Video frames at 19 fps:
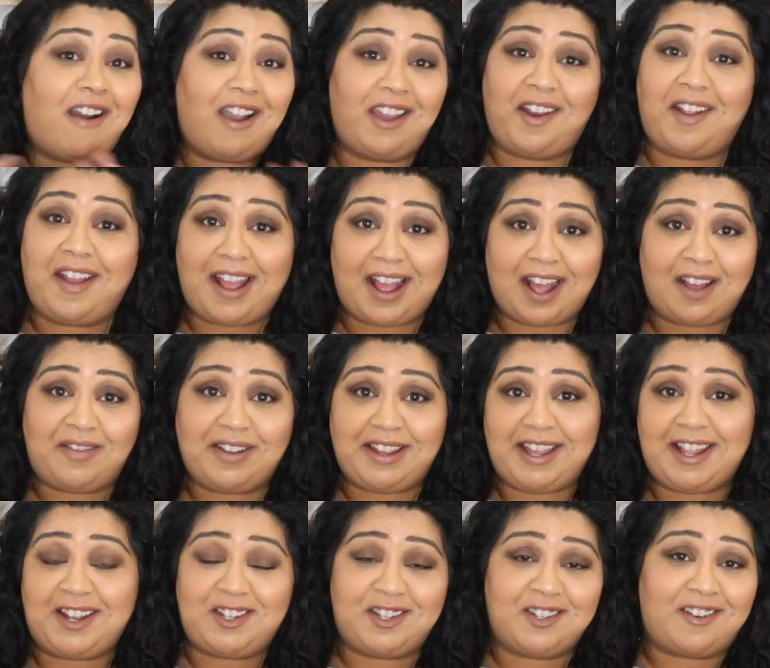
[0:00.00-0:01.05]
I don't have a
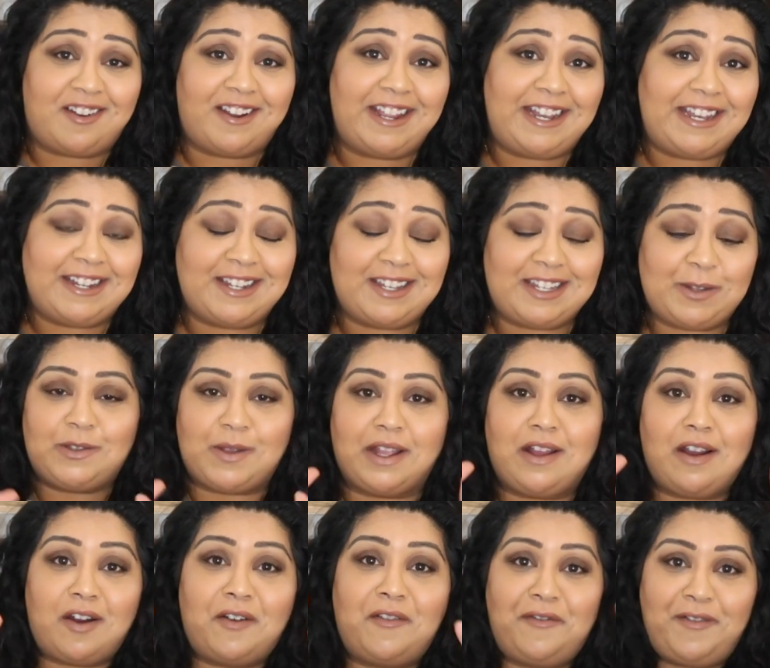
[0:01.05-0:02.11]
kitchen island, so I
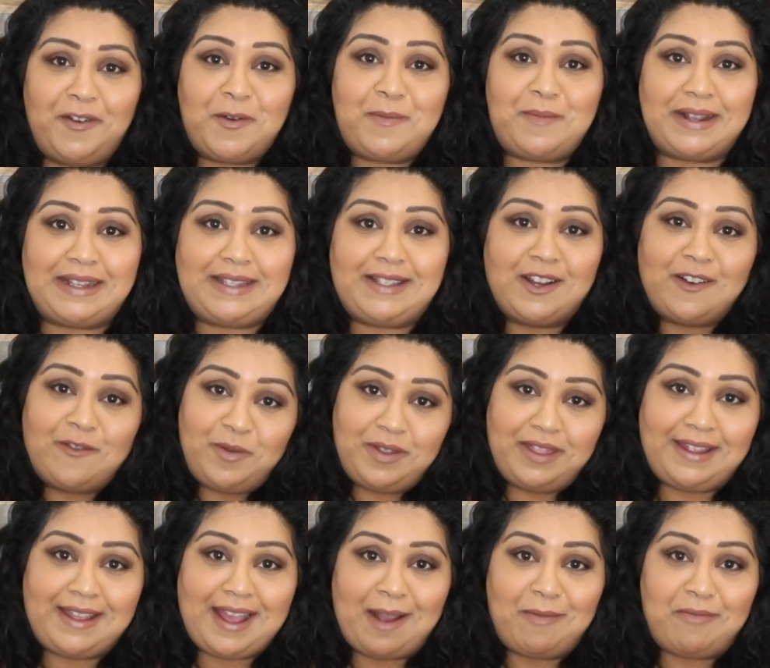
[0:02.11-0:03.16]
can't film myself with
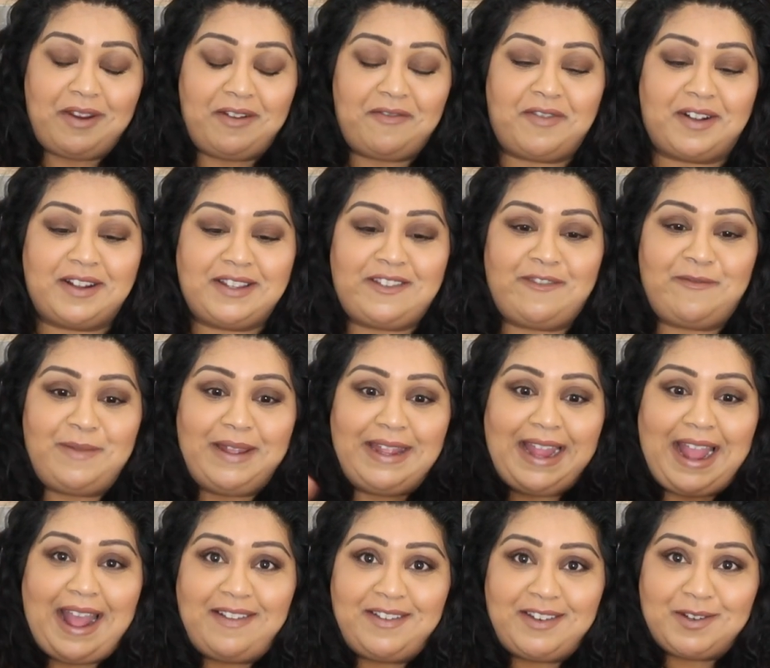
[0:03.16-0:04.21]
the camera in front of
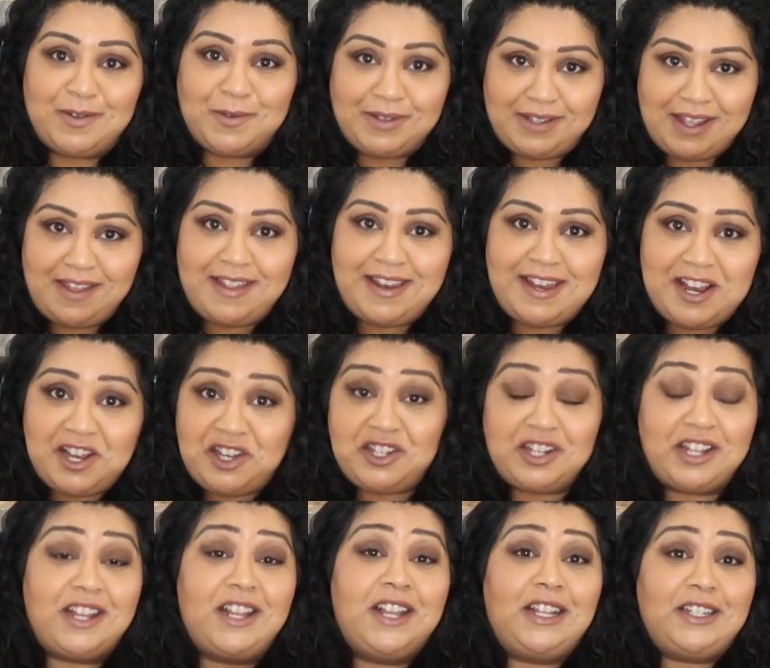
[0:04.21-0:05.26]
me and also the
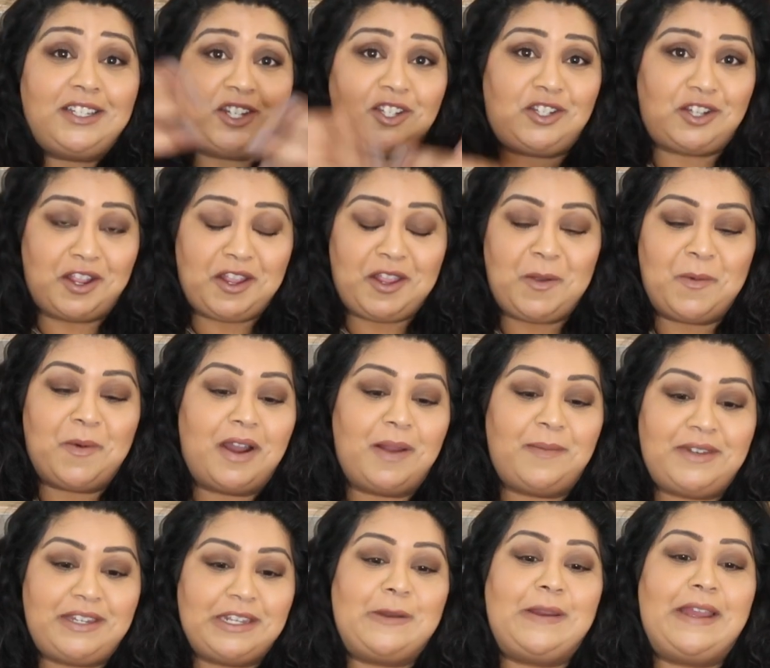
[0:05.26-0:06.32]
Ninja to show you what
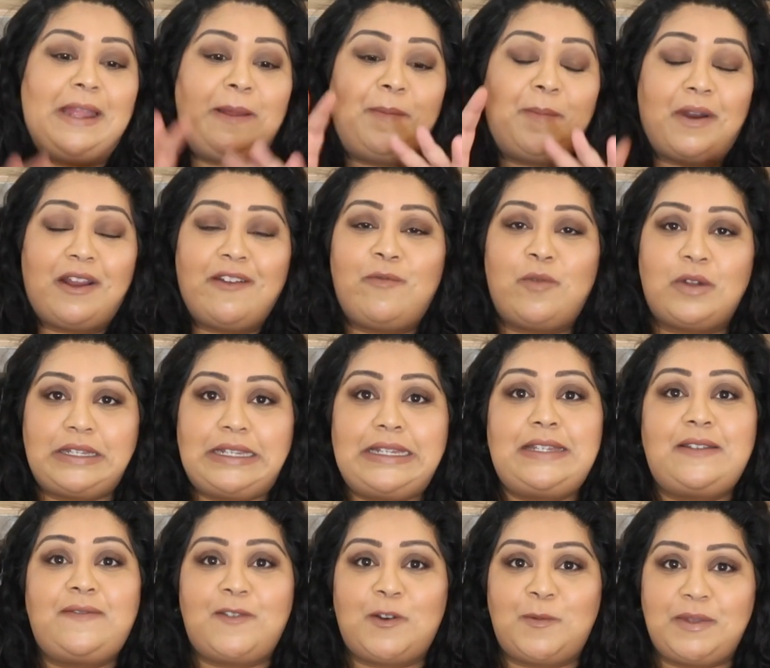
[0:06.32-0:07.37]
I'm doing. But I've wanted
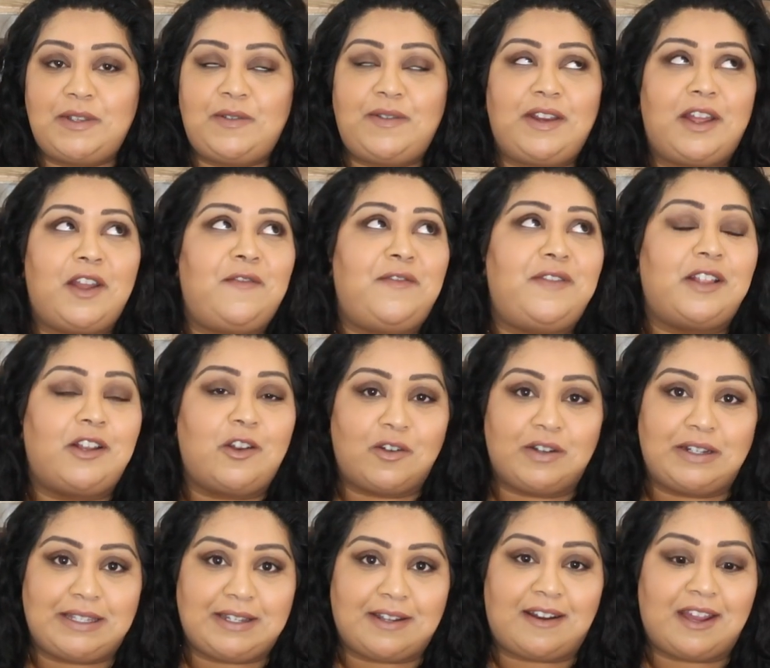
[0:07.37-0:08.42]
to film this video for the
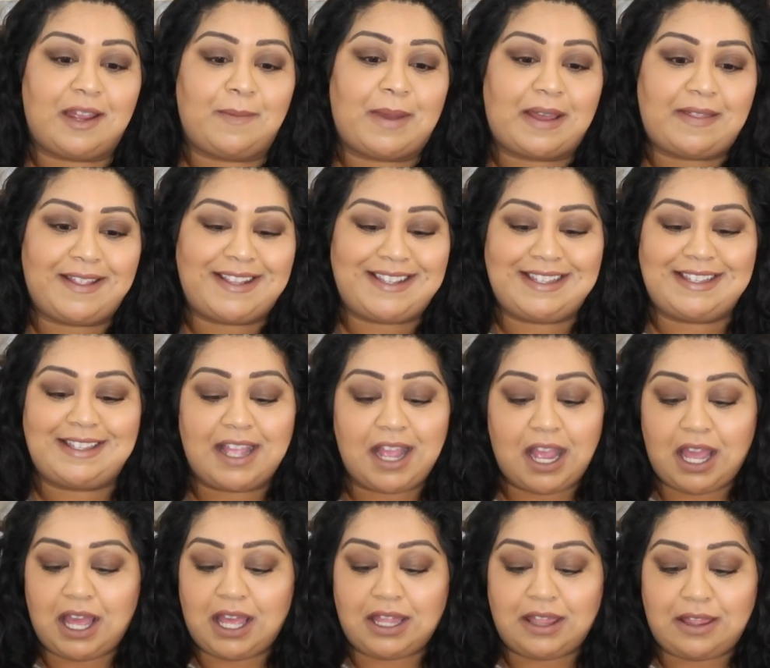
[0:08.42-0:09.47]
longest time and this is
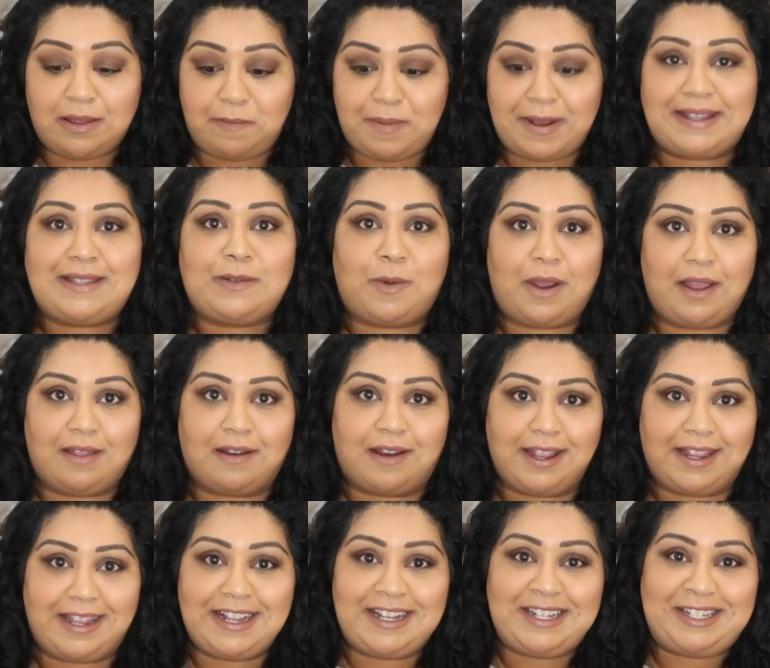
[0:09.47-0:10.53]
the best way that I
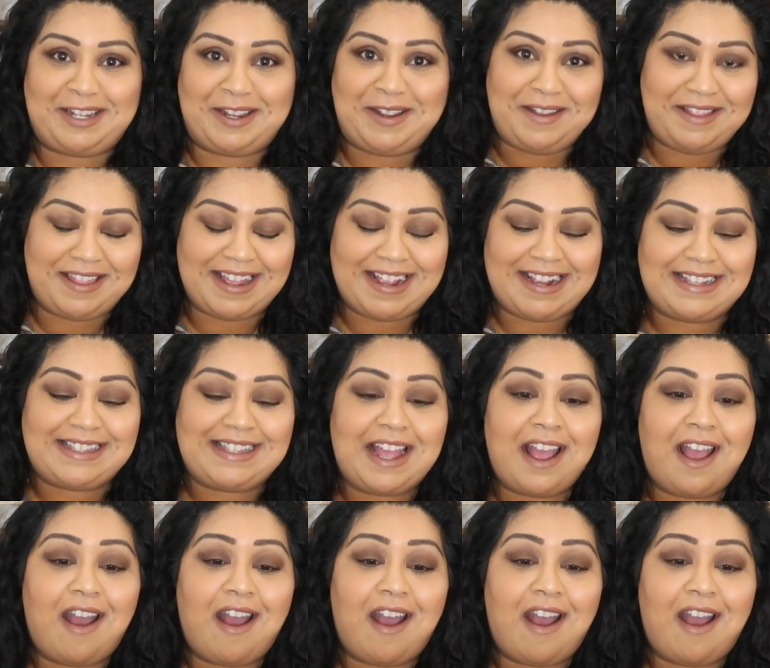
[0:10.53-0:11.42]
can do this.